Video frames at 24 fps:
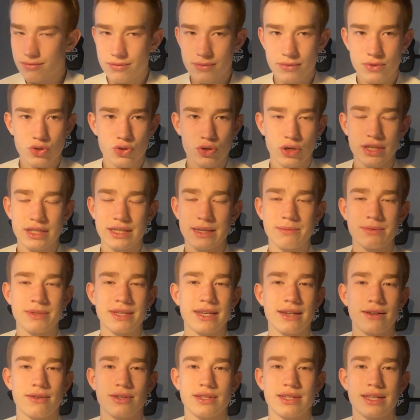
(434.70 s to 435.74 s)
train some
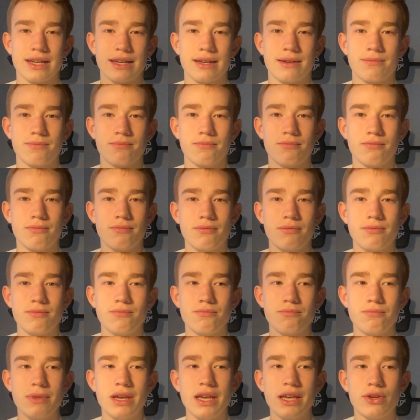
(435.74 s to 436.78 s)
skills, like
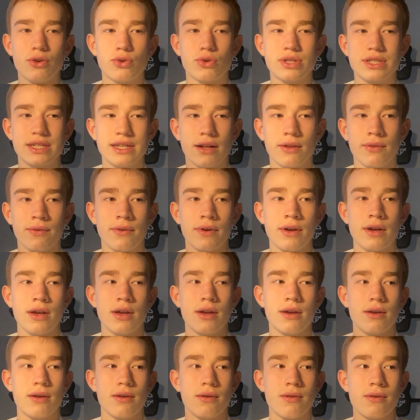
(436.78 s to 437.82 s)
make yourself
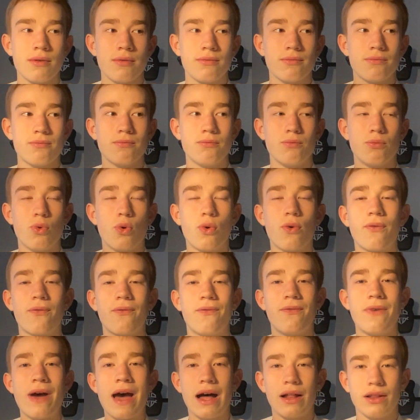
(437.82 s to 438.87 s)
more
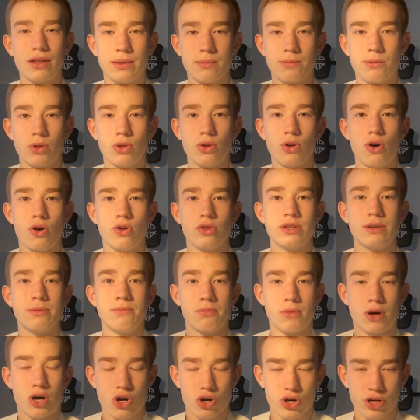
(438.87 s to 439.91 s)
valuable on the
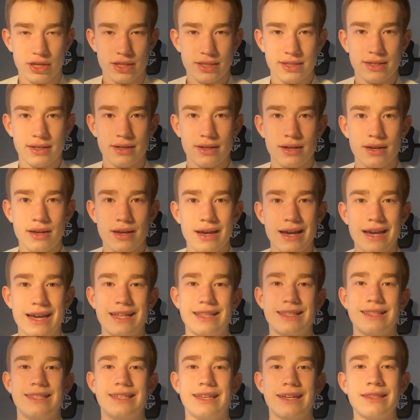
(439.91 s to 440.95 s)
market,
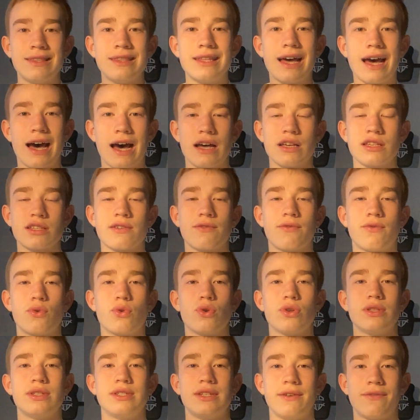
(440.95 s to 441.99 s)
and then ask for
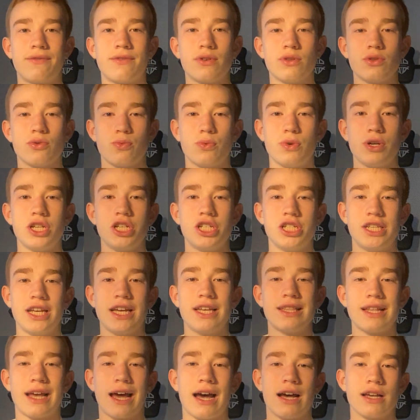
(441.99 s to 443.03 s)
a different wage,
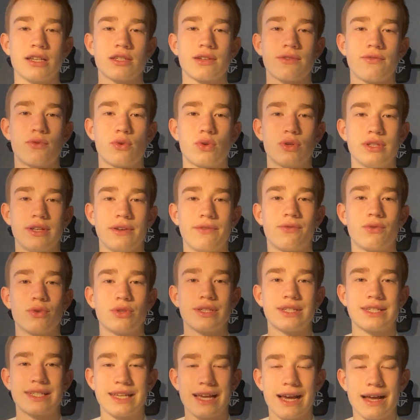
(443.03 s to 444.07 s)
then ask for a different
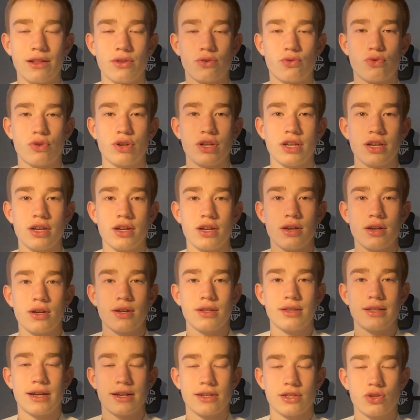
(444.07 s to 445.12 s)
salary
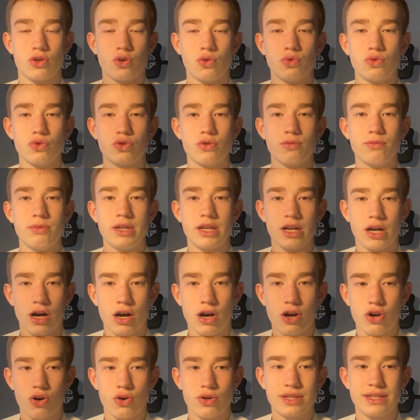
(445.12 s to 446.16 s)
that is going to be
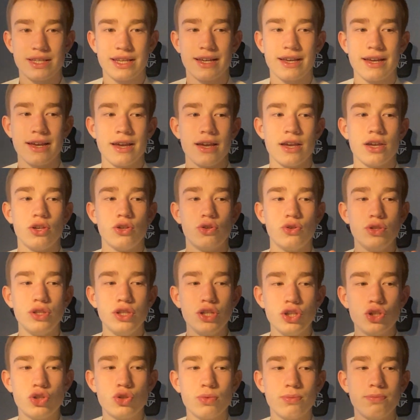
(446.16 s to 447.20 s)
higher. It's like you
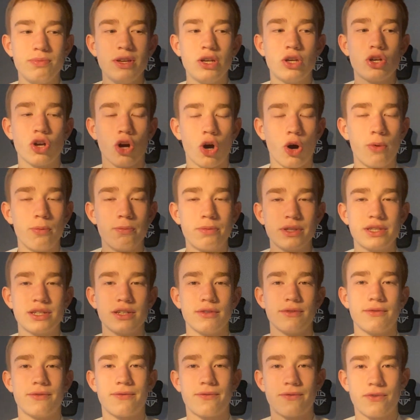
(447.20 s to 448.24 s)
need to be
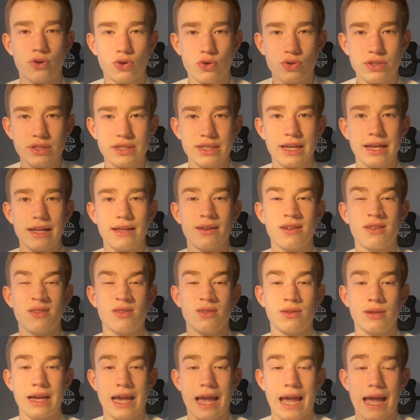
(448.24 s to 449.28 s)
competent first,
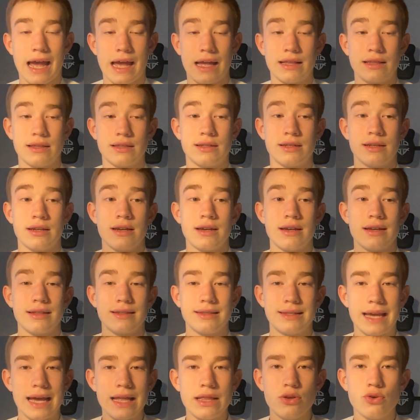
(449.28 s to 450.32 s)
and
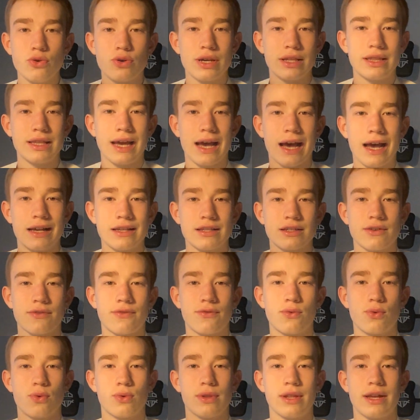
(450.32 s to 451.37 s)
then you can ask
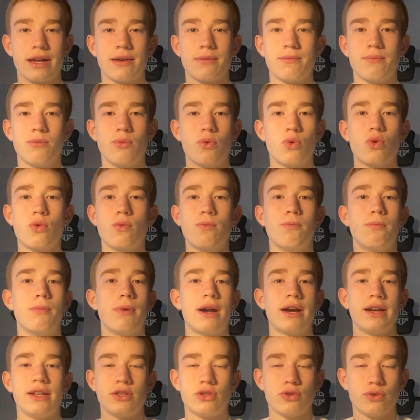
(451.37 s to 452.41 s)
for like more
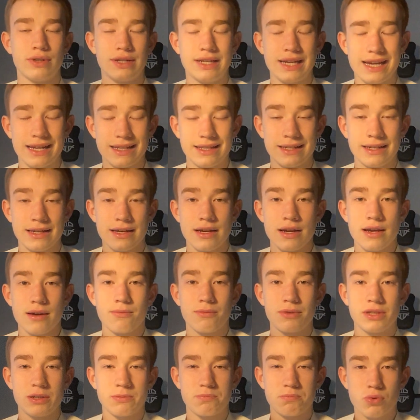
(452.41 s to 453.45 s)
money to get.
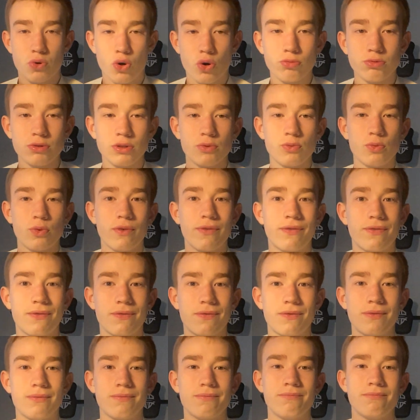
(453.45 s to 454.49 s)
But the problem with
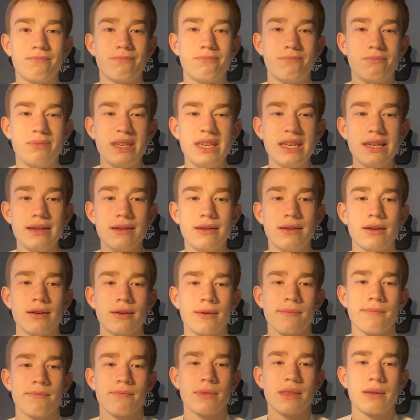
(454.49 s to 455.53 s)
being
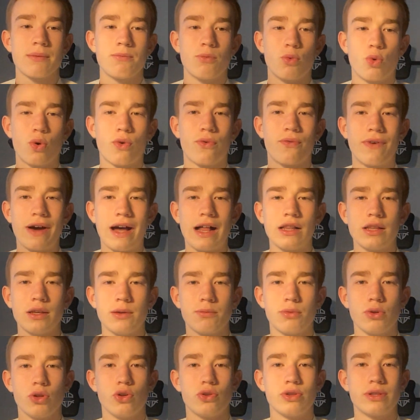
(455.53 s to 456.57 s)
more
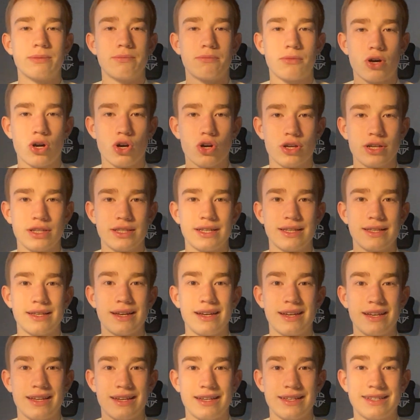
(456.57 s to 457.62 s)
valuable on the market, it
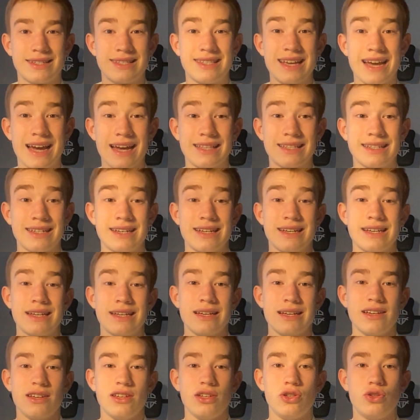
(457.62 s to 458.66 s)
is that
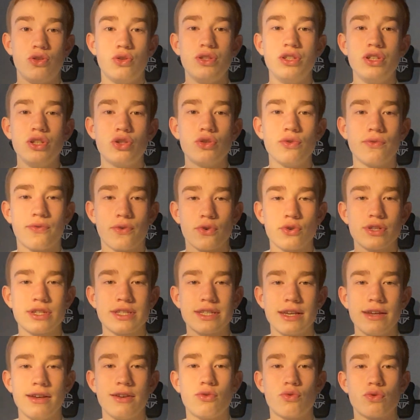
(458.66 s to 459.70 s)
you need to first
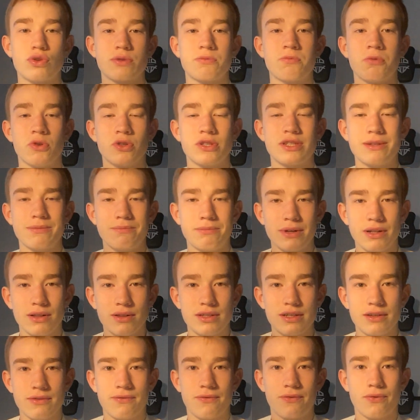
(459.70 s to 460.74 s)
take
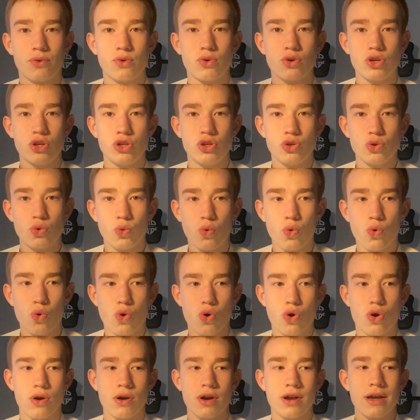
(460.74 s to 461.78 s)
responsibility for
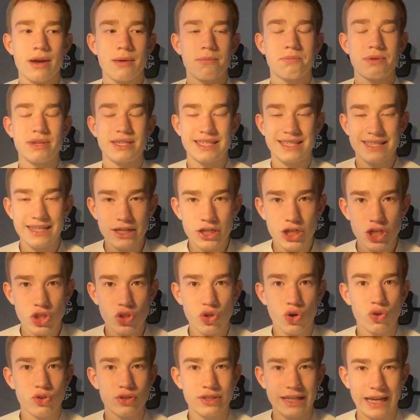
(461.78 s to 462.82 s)
your position
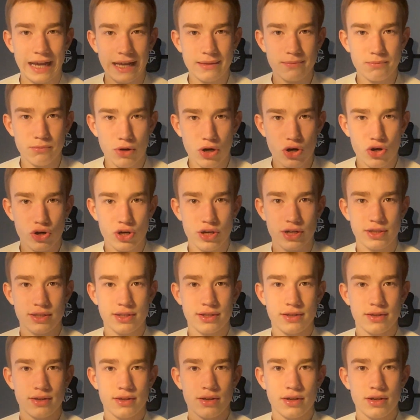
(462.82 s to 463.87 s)
on that market.
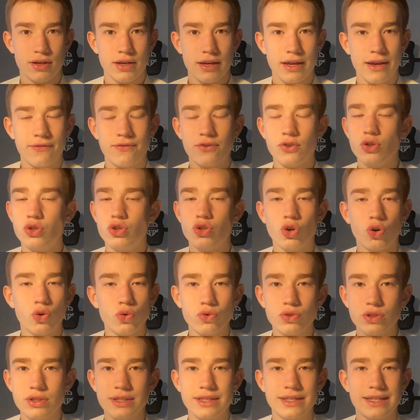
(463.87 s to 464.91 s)
If you
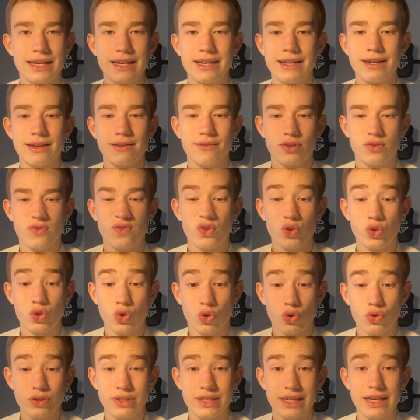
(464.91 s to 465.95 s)
don't
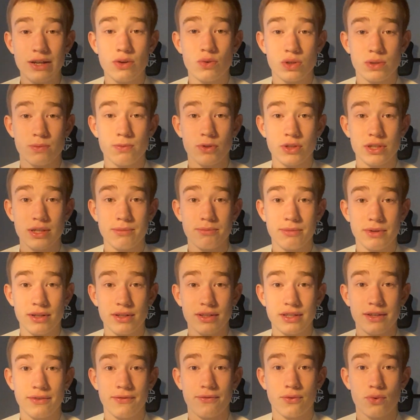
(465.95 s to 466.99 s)
take
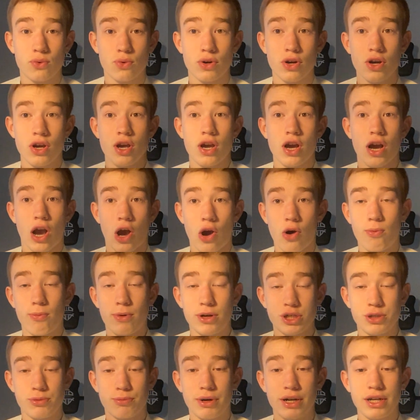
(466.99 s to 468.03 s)
responsibility for how
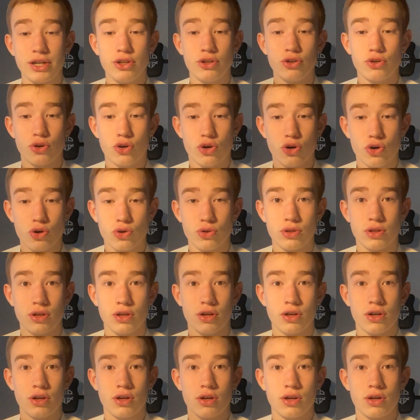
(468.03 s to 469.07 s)
much money you earn,
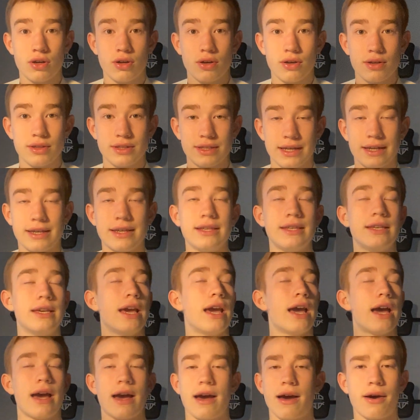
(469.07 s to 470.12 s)
it's like,
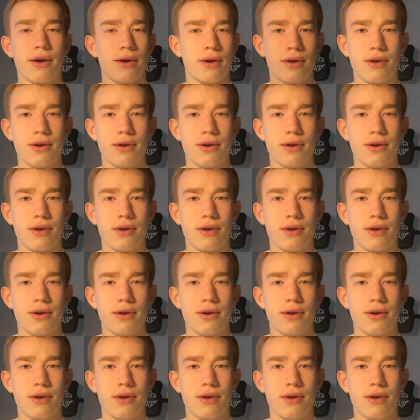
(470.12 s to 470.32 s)
yeah,